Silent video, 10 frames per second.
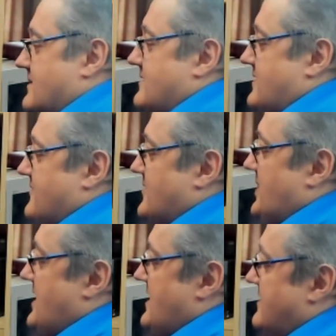Got another one
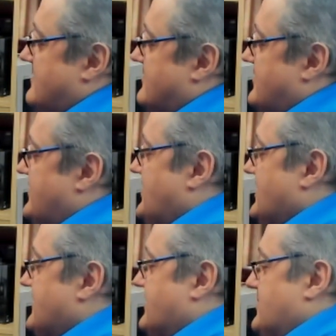there, which
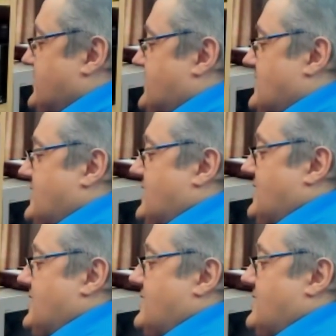that's got to be tied up.